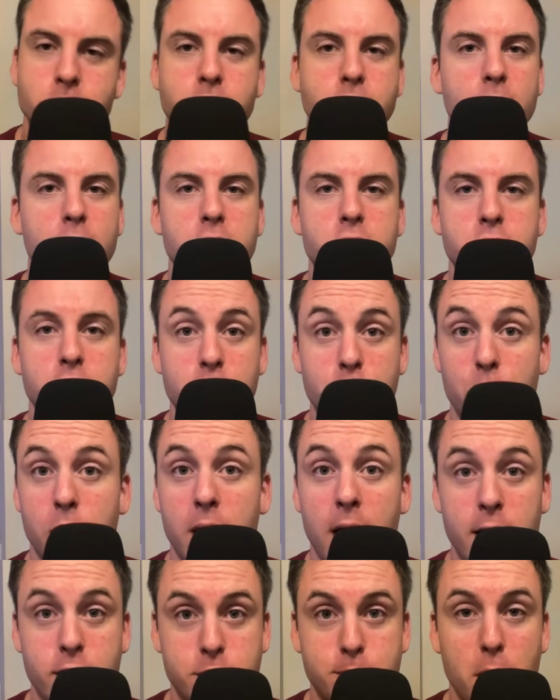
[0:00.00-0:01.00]
Since we
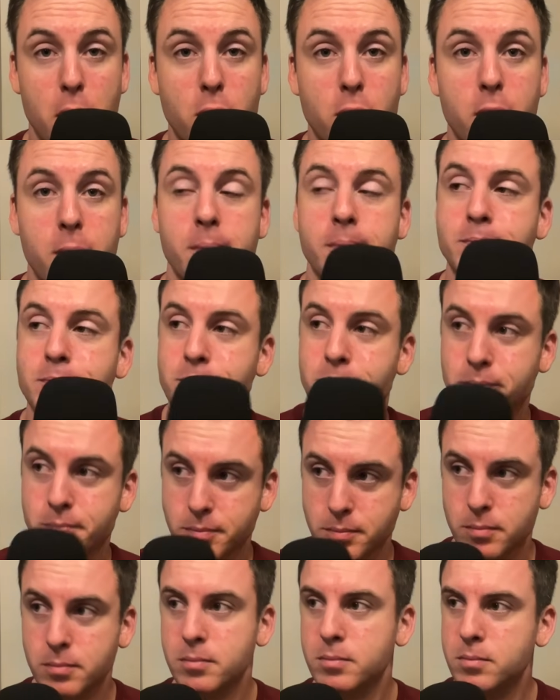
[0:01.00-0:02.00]
last spoke,
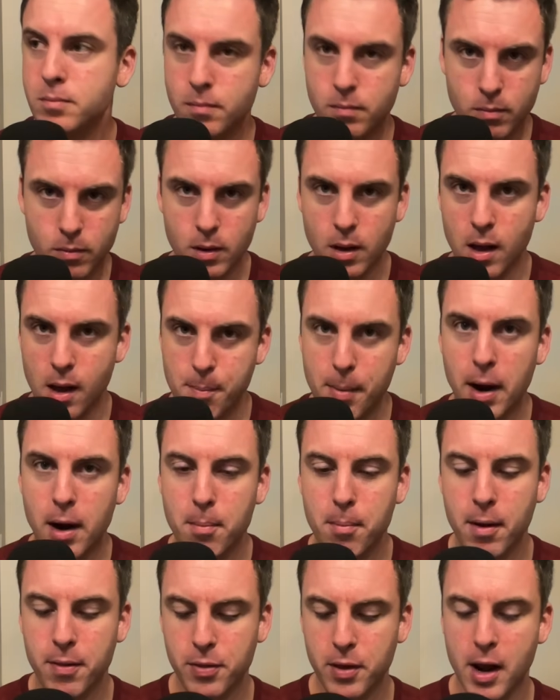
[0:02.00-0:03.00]
about a
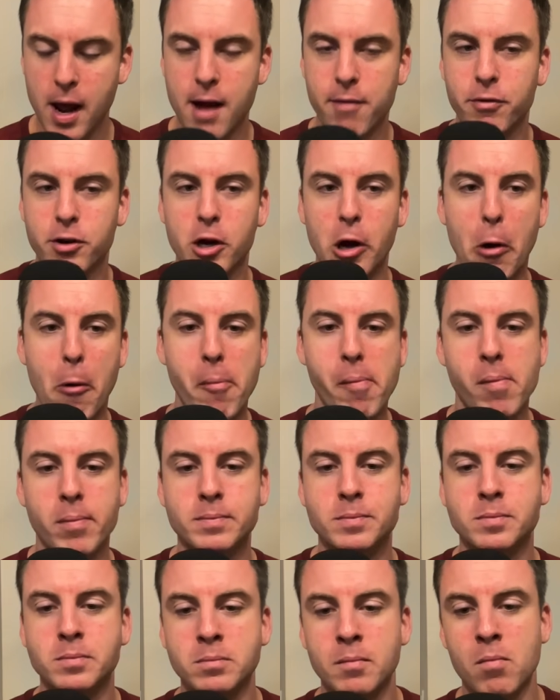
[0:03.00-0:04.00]
month and a half ago,
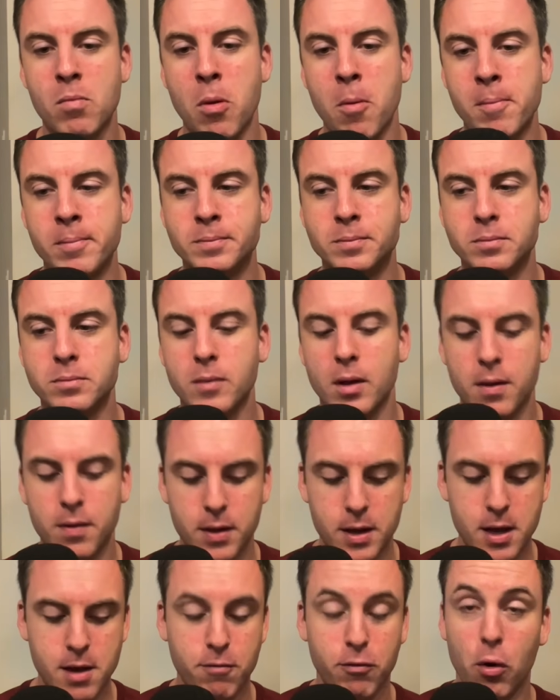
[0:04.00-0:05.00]
the
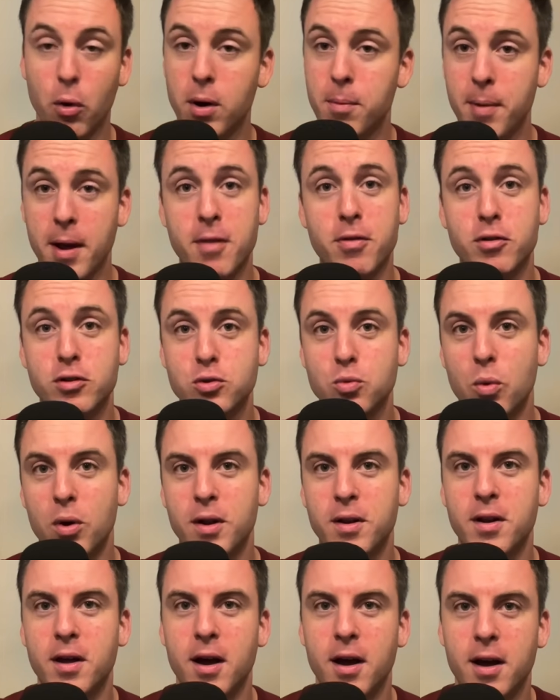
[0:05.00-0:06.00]
Florida Panthers won
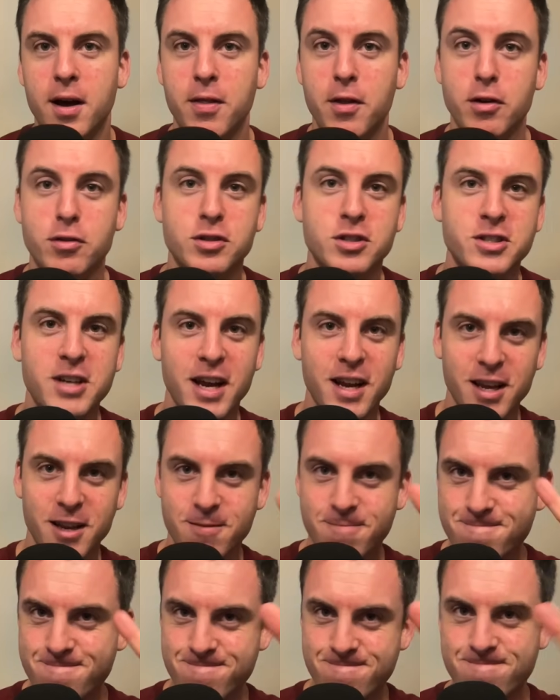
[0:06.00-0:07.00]
their second
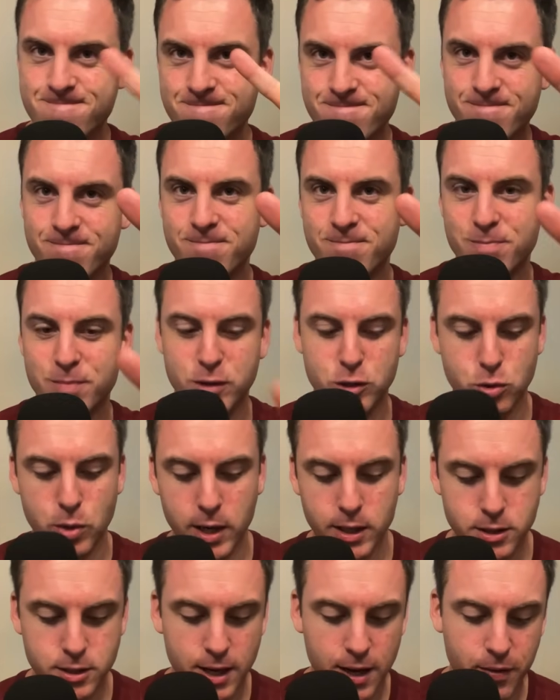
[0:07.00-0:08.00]
straight
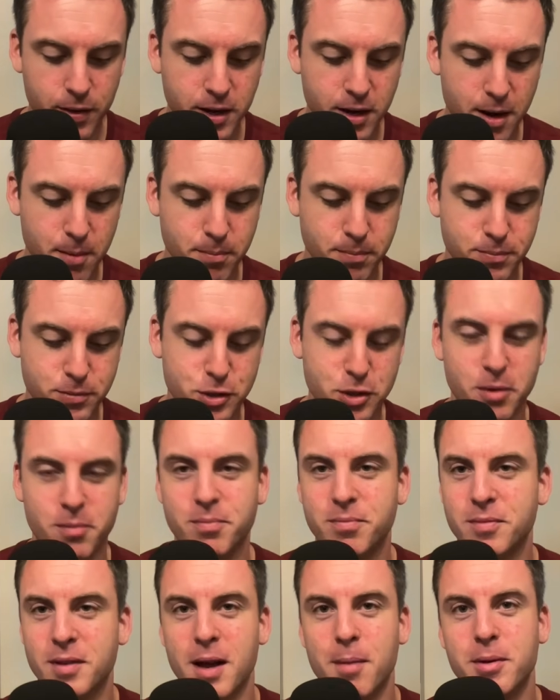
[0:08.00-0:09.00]
Stanley Cup, so
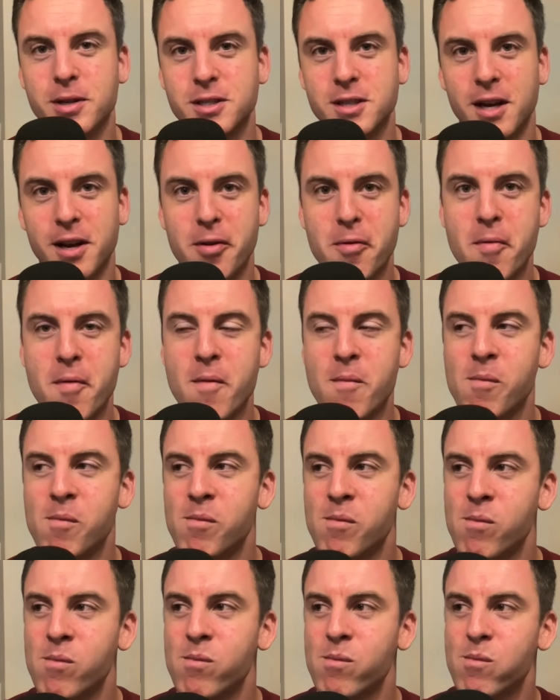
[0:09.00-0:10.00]
I'm excited.
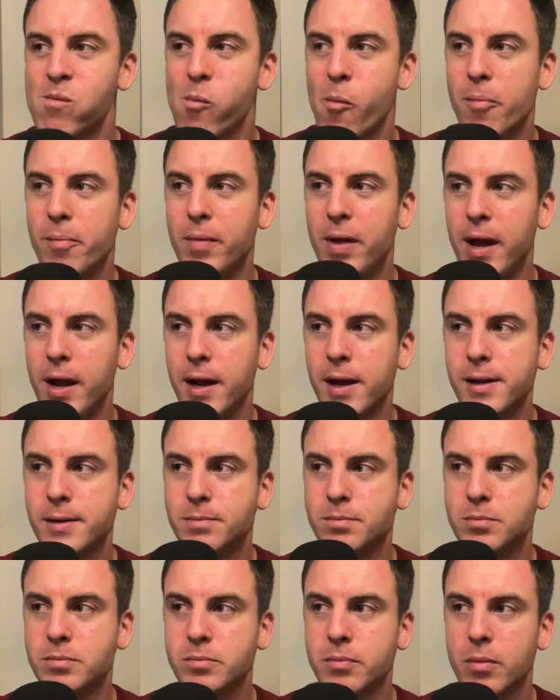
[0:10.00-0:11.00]
And
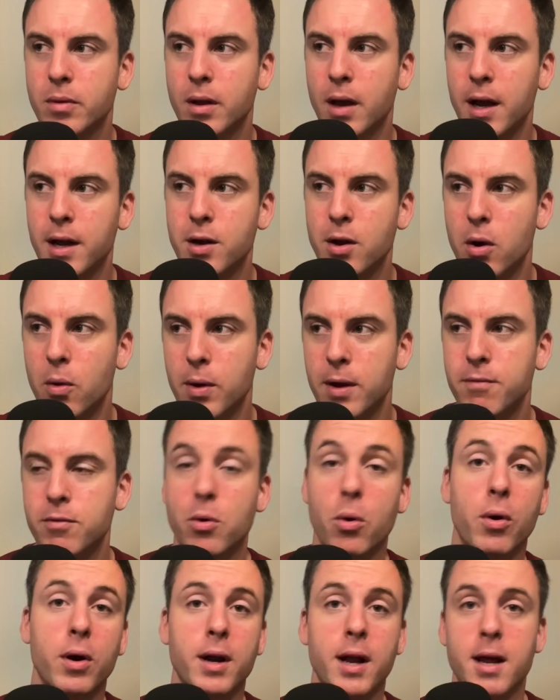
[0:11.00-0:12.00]
I know if
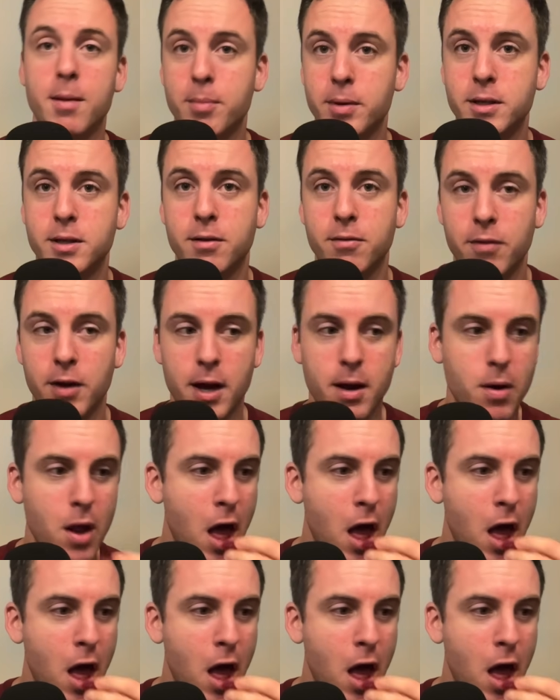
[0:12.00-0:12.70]
you're an Edmonton fan,